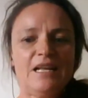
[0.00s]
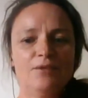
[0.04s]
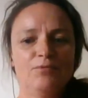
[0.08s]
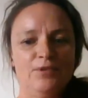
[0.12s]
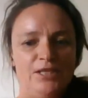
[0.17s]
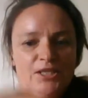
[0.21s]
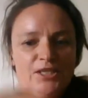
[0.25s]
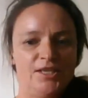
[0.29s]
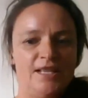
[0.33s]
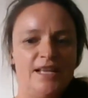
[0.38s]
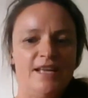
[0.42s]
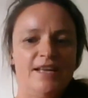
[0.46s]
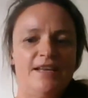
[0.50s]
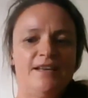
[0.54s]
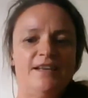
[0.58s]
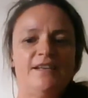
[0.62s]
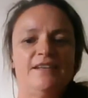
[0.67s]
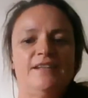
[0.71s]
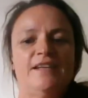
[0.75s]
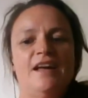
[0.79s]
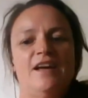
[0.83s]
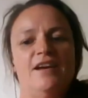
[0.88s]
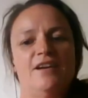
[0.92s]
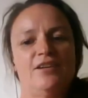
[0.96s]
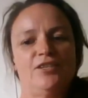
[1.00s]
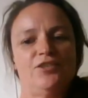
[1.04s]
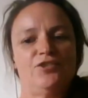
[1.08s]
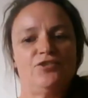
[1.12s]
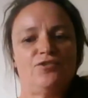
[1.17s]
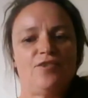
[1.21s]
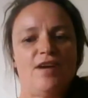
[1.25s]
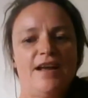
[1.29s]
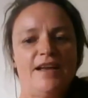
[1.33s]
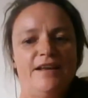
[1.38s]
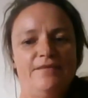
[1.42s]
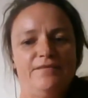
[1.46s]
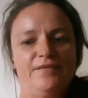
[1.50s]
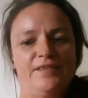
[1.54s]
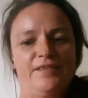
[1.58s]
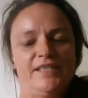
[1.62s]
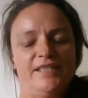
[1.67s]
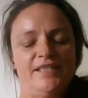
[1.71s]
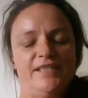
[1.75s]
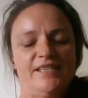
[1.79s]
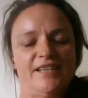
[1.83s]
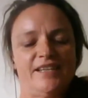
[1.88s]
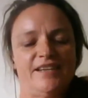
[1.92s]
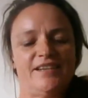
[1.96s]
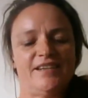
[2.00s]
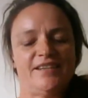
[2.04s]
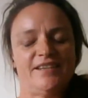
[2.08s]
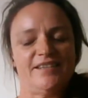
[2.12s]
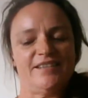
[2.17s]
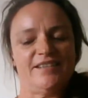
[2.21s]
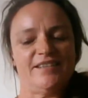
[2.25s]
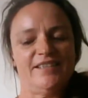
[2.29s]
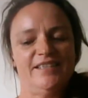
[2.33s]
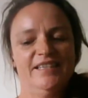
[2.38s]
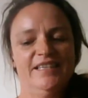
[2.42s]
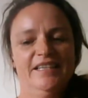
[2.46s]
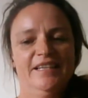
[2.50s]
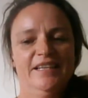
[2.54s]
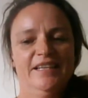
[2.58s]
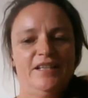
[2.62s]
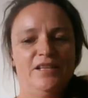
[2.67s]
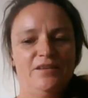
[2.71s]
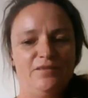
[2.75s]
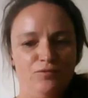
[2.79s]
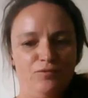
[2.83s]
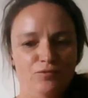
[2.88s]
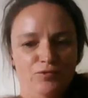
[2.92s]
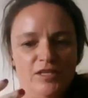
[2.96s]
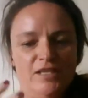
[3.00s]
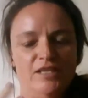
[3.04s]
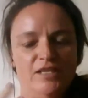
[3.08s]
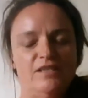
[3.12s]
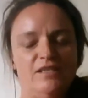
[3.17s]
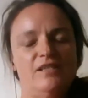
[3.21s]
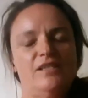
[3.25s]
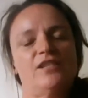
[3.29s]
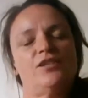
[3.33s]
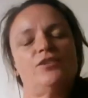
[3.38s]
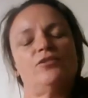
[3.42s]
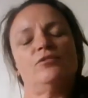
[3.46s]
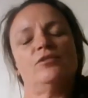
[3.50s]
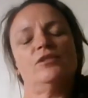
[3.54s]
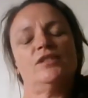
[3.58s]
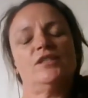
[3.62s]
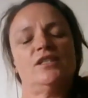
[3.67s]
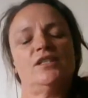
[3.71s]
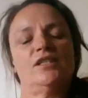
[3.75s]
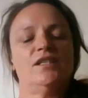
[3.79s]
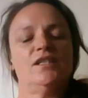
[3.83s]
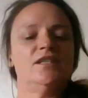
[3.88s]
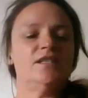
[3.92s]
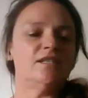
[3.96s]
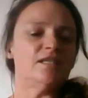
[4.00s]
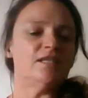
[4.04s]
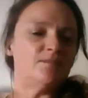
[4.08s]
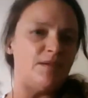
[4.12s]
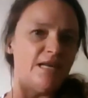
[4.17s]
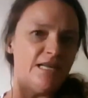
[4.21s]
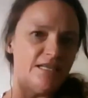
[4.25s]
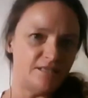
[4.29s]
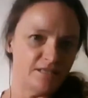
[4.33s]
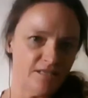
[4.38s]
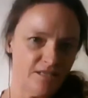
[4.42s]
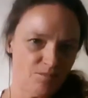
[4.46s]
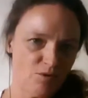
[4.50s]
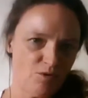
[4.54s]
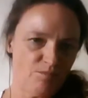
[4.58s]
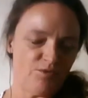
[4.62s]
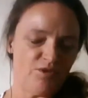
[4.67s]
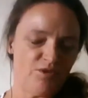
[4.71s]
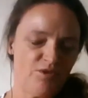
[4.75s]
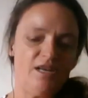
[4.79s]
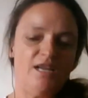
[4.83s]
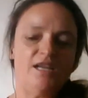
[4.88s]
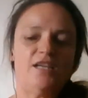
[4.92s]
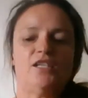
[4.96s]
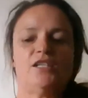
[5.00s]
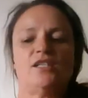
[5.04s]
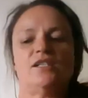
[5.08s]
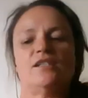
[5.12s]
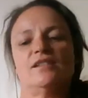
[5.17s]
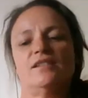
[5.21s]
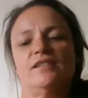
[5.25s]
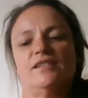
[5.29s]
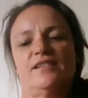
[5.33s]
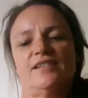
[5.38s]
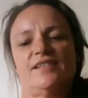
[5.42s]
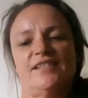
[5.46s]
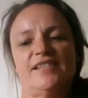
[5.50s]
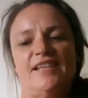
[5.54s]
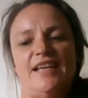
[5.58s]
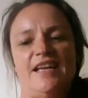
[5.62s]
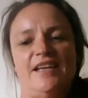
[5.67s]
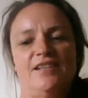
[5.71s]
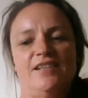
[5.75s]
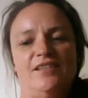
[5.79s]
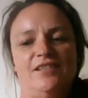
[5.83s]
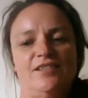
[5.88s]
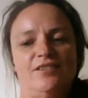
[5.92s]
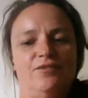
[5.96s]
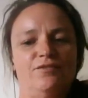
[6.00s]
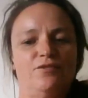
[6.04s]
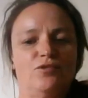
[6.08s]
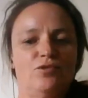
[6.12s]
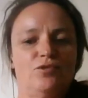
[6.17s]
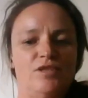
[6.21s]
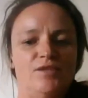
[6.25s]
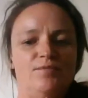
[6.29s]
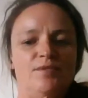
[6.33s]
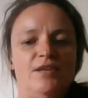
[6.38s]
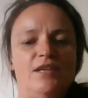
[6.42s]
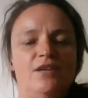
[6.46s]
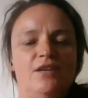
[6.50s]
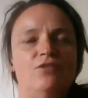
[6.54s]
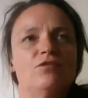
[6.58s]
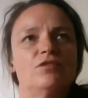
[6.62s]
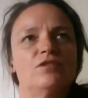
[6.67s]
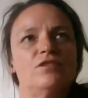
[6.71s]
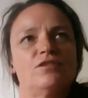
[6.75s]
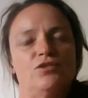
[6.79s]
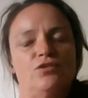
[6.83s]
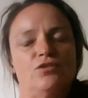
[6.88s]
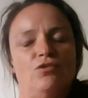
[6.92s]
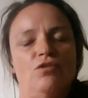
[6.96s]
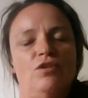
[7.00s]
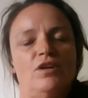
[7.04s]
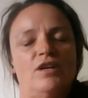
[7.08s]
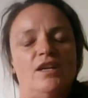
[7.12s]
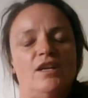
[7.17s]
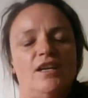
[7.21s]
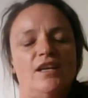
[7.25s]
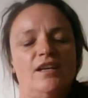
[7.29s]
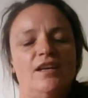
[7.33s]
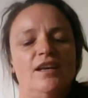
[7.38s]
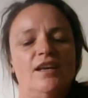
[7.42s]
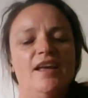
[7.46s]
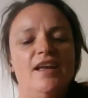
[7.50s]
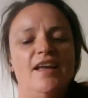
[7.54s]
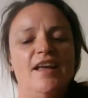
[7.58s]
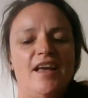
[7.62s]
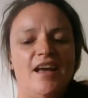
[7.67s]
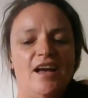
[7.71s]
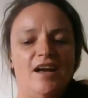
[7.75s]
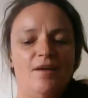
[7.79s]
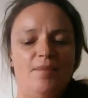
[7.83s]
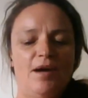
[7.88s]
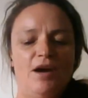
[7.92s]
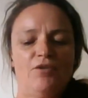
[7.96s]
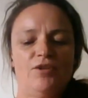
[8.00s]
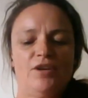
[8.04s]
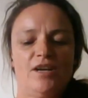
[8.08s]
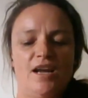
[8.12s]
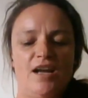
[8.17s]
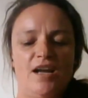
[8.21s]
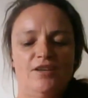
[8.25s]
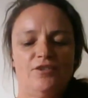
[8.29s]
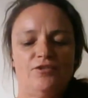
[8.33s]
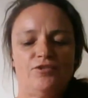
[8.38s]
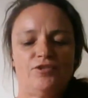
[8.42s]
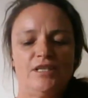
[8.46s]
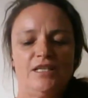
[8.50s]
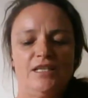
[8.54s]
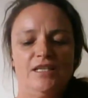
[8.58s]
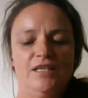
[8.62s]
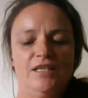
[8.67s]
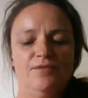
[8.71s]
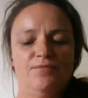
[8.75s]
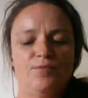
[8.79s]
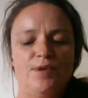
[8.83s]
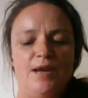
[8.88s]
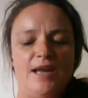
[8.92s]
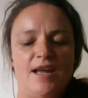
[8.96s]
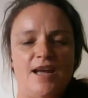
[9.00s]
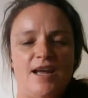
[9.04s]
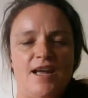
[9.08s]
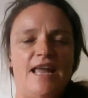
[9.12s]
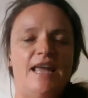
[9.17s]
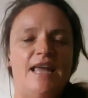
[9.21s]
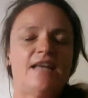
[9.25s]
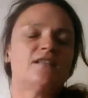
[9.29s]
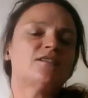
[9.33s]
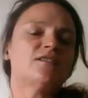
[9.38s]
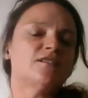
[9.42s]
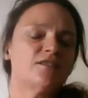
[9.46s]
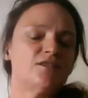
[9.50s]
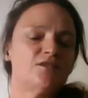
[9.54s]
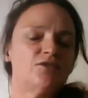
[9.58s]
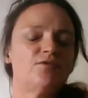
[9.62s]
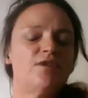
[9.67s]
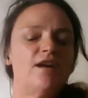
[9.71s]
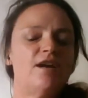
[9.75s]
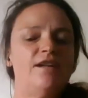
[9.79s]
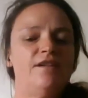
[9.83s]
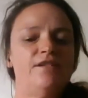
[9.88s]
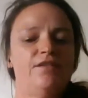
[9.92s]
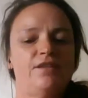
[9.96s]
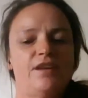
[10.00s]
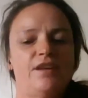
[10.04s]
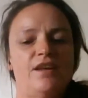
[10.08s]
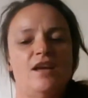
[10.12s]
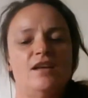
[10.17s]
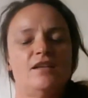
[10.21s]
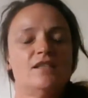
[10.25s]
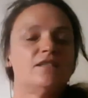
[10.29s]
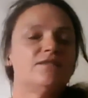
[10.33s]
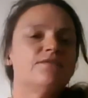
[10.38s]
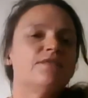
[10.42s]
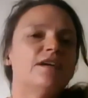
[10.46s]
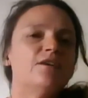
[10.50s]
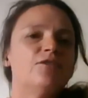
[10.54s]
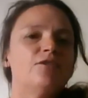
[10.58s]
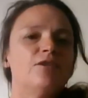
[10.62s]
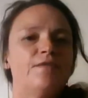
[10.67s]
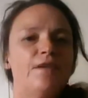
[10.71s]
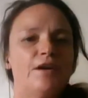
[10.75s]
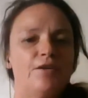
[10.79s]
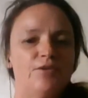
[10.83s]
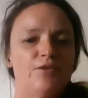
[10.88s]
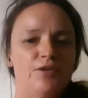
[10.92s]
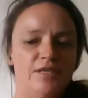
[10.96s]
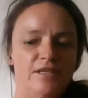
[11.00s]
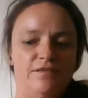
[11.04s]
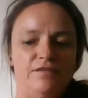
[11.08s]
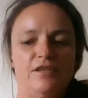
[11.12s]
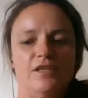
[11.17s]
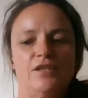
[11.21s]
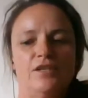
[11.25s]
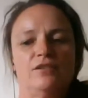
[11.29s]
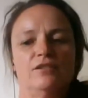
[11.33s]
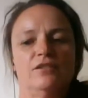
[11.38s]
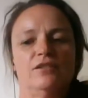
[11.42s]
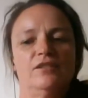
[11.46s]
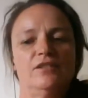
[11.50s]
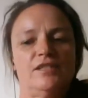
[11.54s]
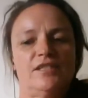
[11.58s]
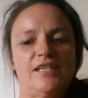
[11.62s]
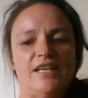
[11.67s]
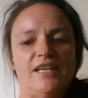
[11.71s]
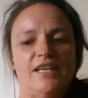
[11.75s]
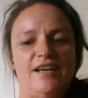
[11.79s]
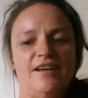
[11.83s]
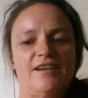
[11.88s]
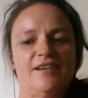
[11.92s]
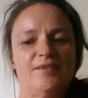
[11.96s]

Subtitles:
which then drives the food insecurity, displaces populations. And of course, we are also talking about a country where access to healthcare is very, very difficult.